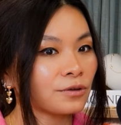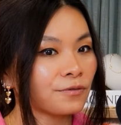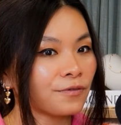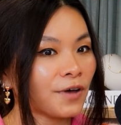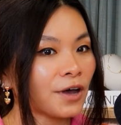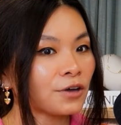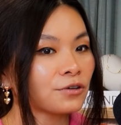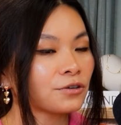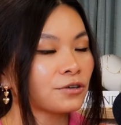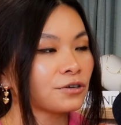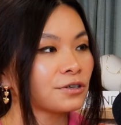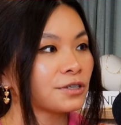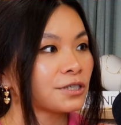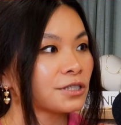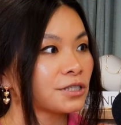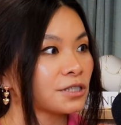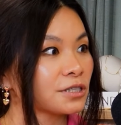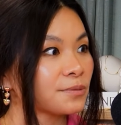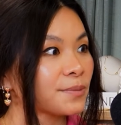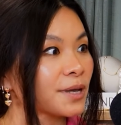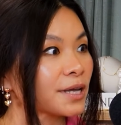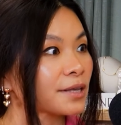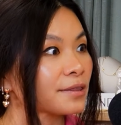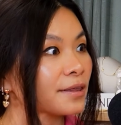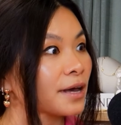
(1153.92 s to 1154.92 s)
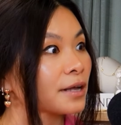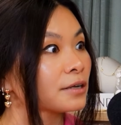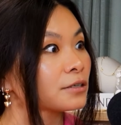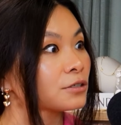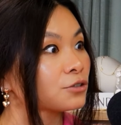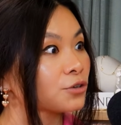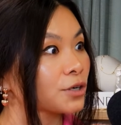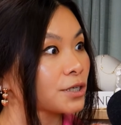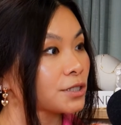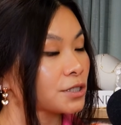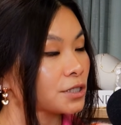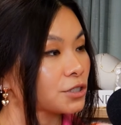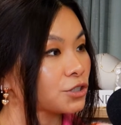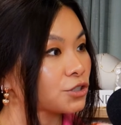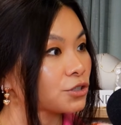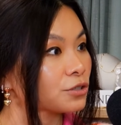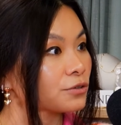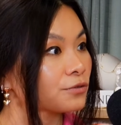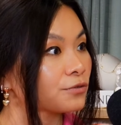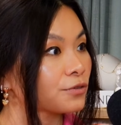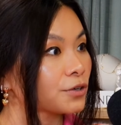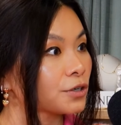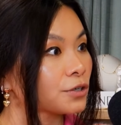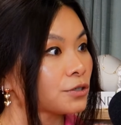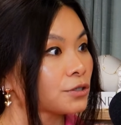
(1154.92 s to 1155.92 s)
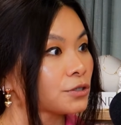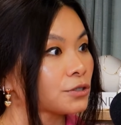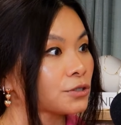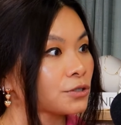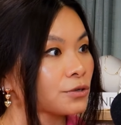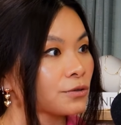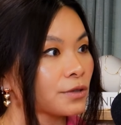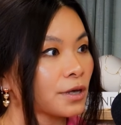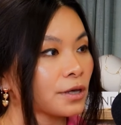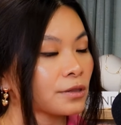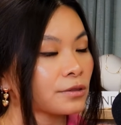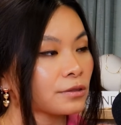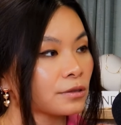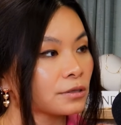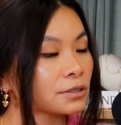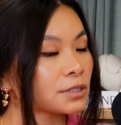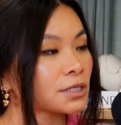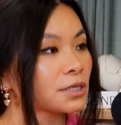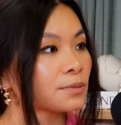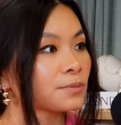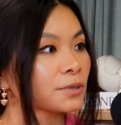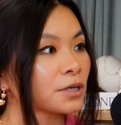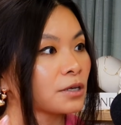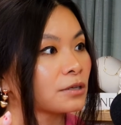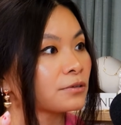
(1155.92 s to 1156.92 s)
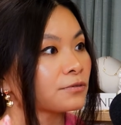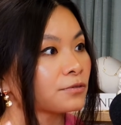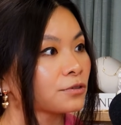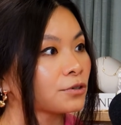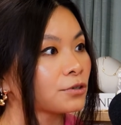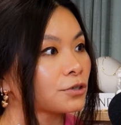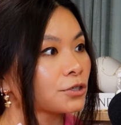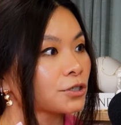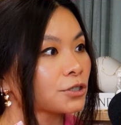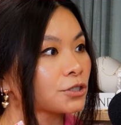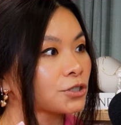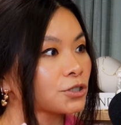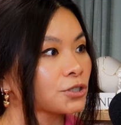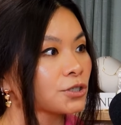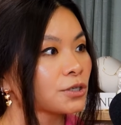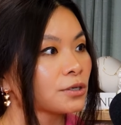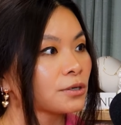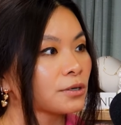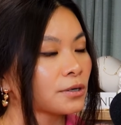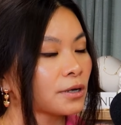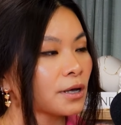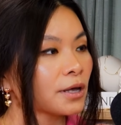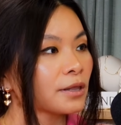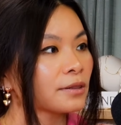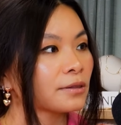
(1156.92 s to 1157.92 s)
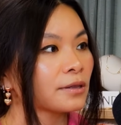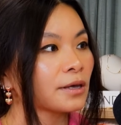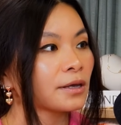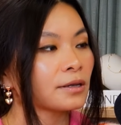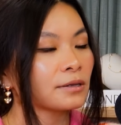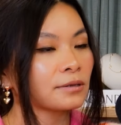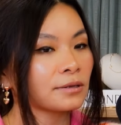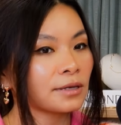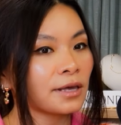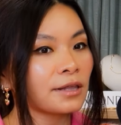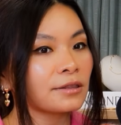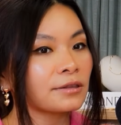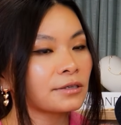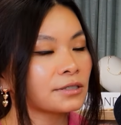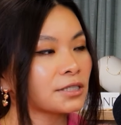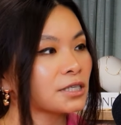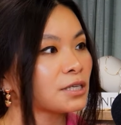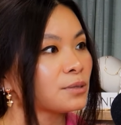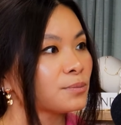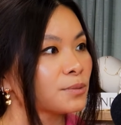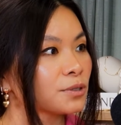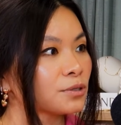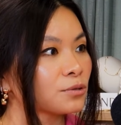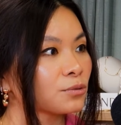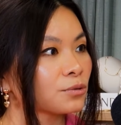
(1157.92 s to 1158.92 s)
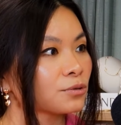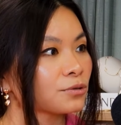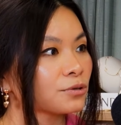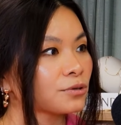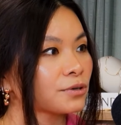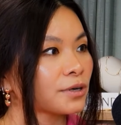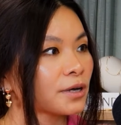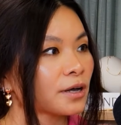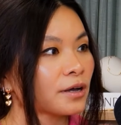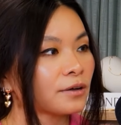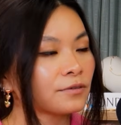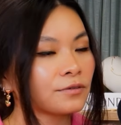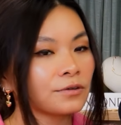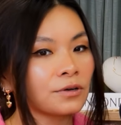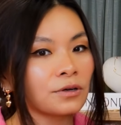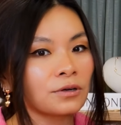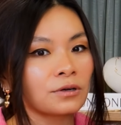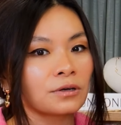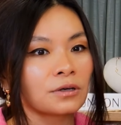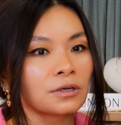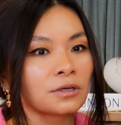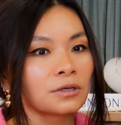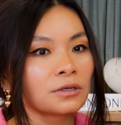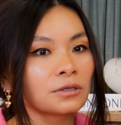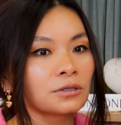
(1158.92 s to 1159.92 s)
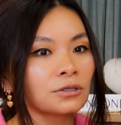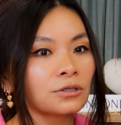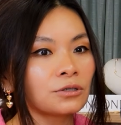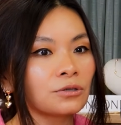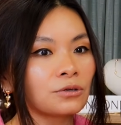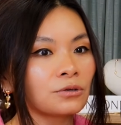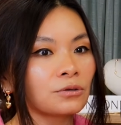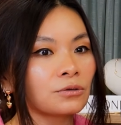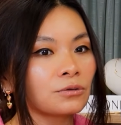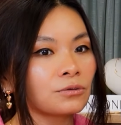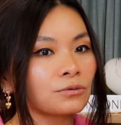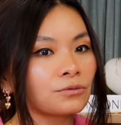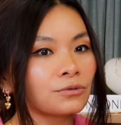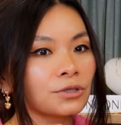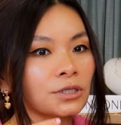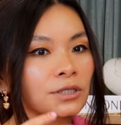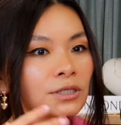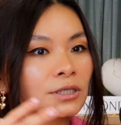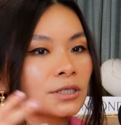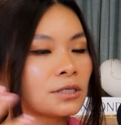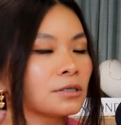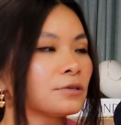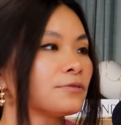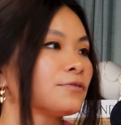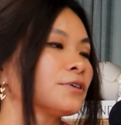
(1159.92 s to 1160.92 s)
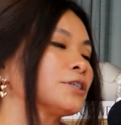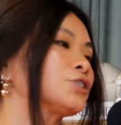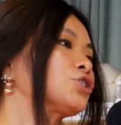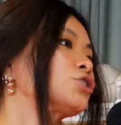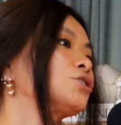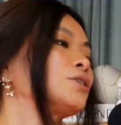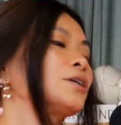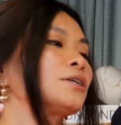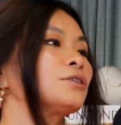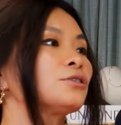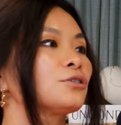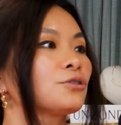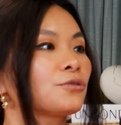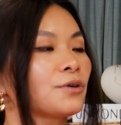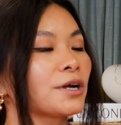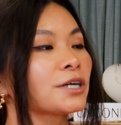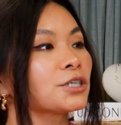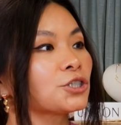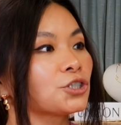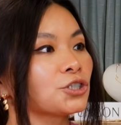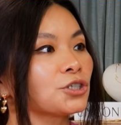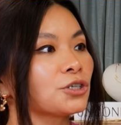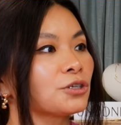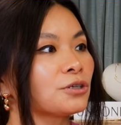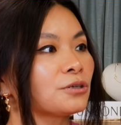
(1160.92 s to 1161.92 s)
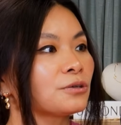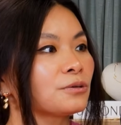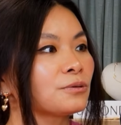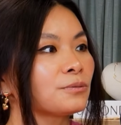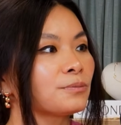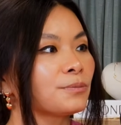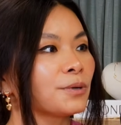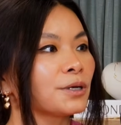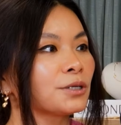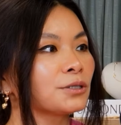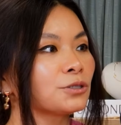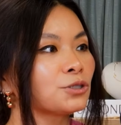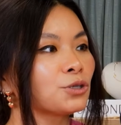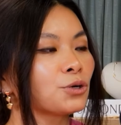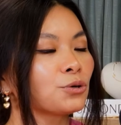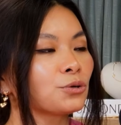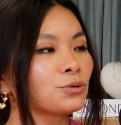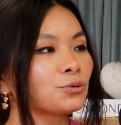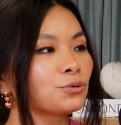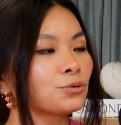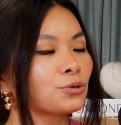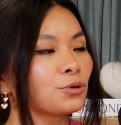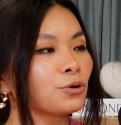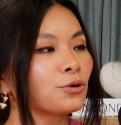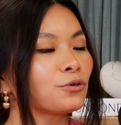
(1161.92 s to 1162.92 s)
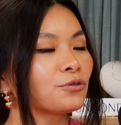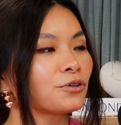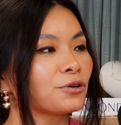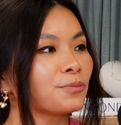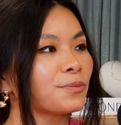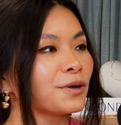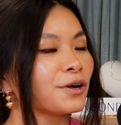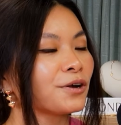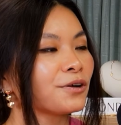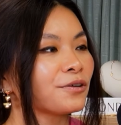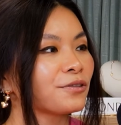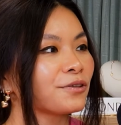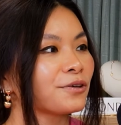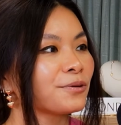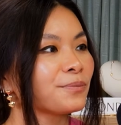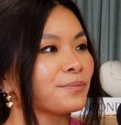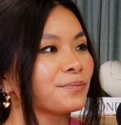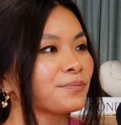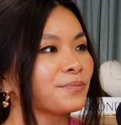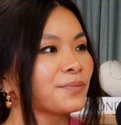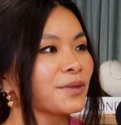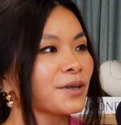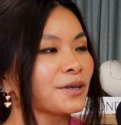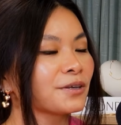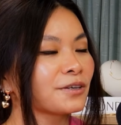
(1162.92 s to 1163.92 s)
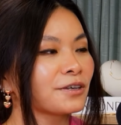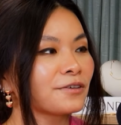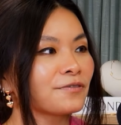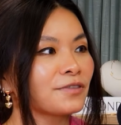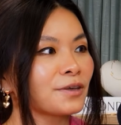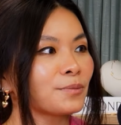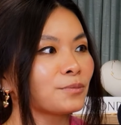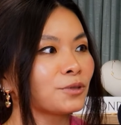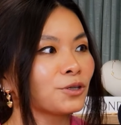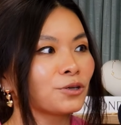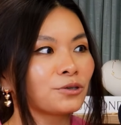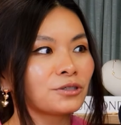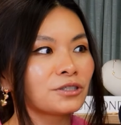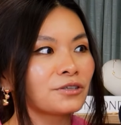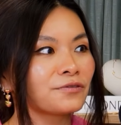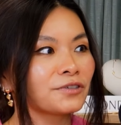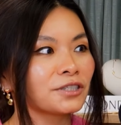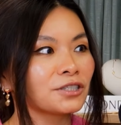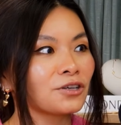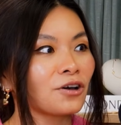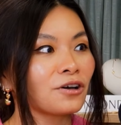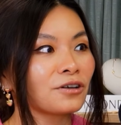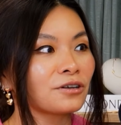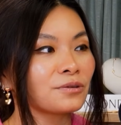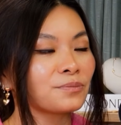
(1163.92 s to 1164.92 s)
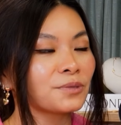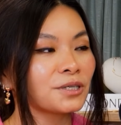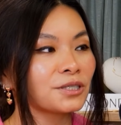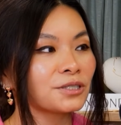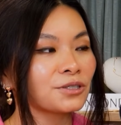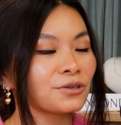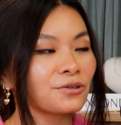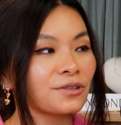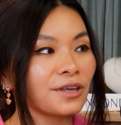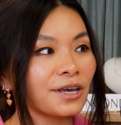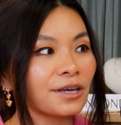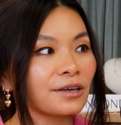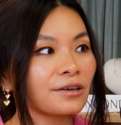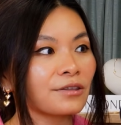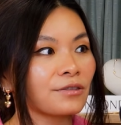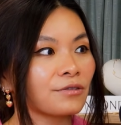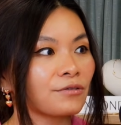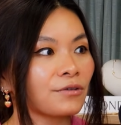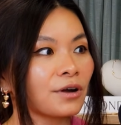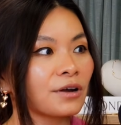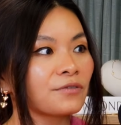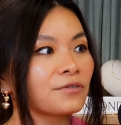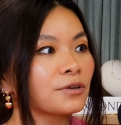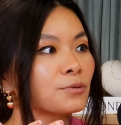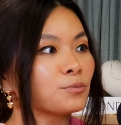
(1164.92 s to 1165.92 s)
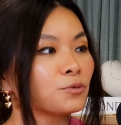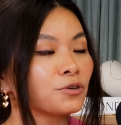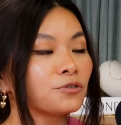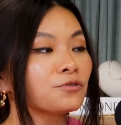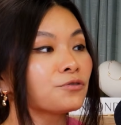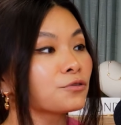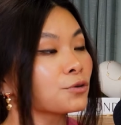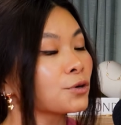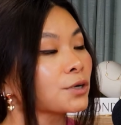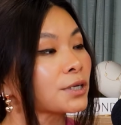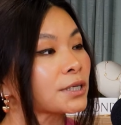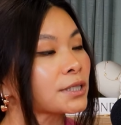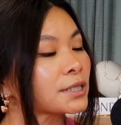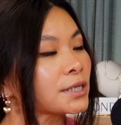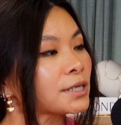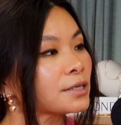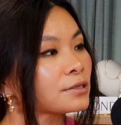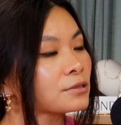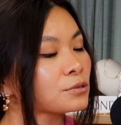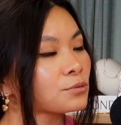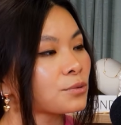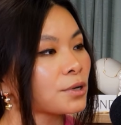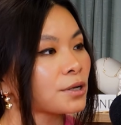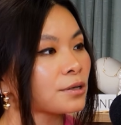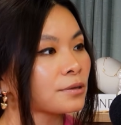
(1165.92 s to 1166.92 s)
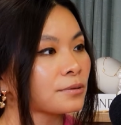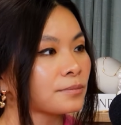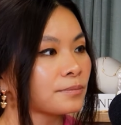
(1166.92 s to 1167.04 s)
founder needs to make that transition first so that the team can flourish. and then get the team in order. Have a, really good vision and direction, but don't overbear them. Give them loads of autonomy so they can thrive and move quickly as well.